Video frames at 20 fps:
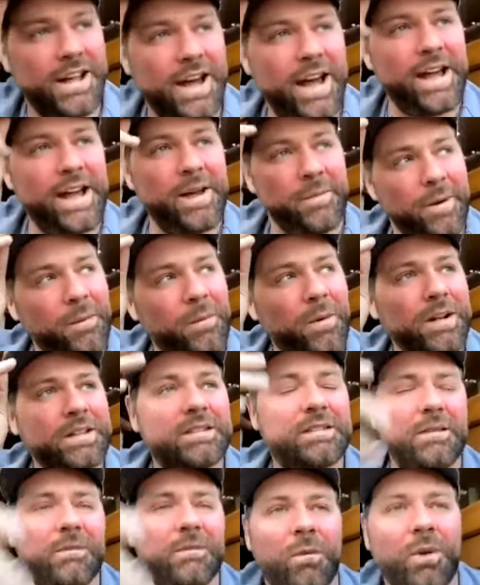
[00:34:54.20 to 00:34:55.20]
other day about
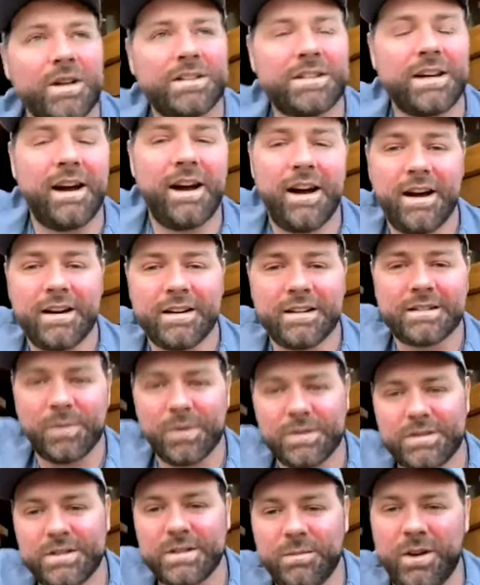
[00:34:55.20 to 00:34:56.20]
what's what's the
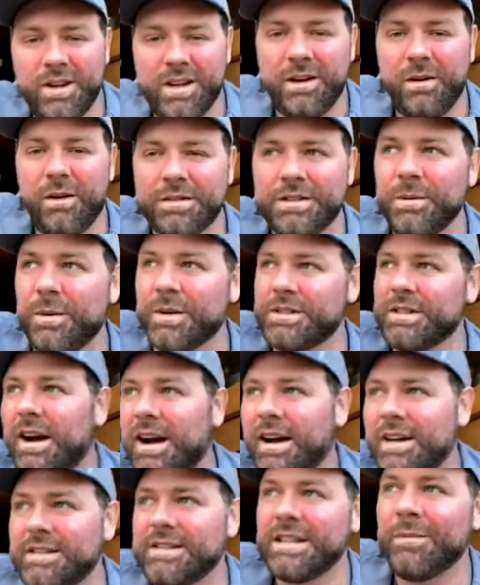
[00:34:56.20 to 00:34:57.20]
hardest what's well you know obviously what's the
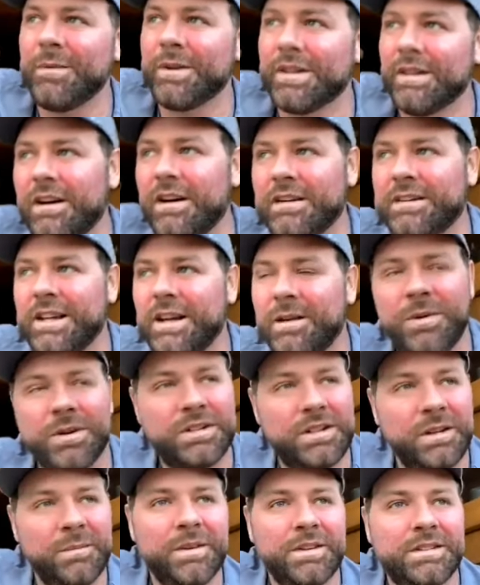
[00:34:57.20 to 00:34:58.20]
hardest thing about the lockdown
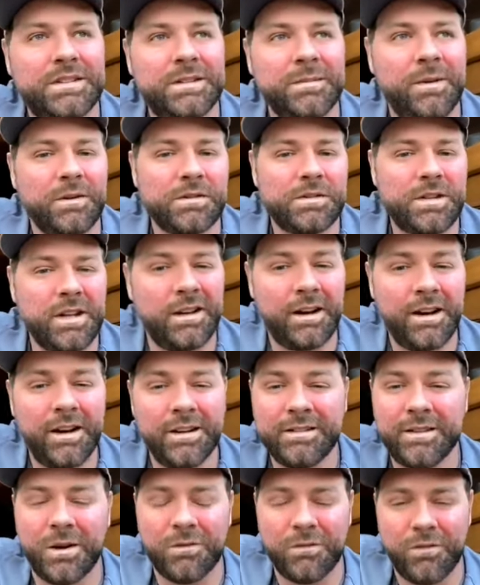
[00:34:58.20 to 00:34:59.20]
what do you miss the most and
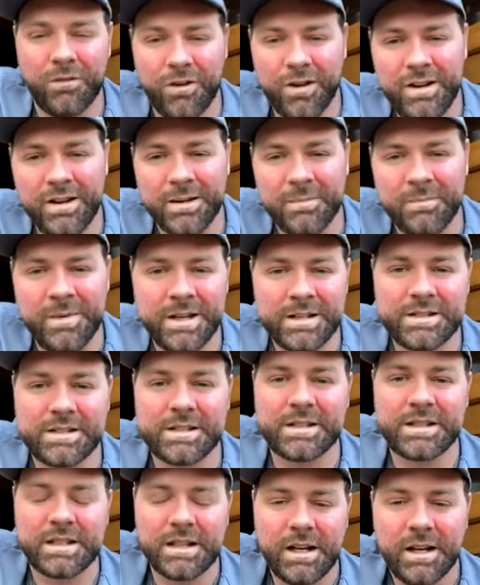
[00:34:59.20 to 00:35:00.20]
I don't really
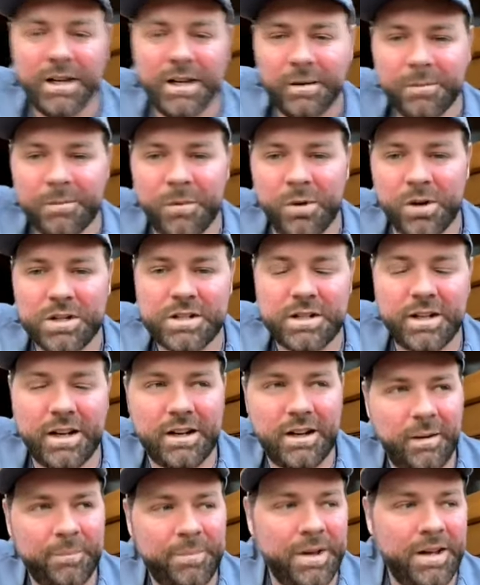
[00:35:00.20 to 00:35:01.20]
miss much.
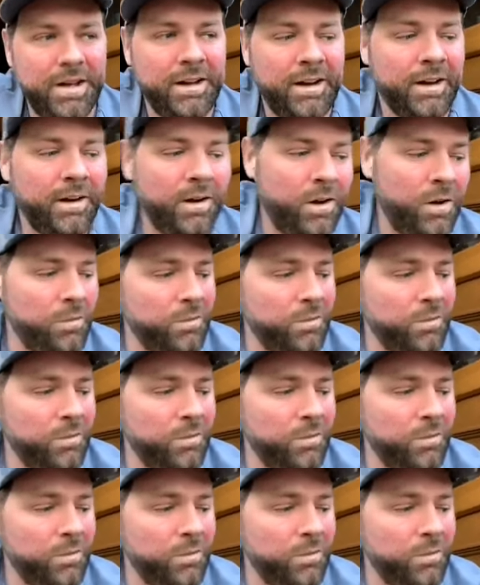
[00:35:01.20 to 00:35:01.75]
Like uh, being at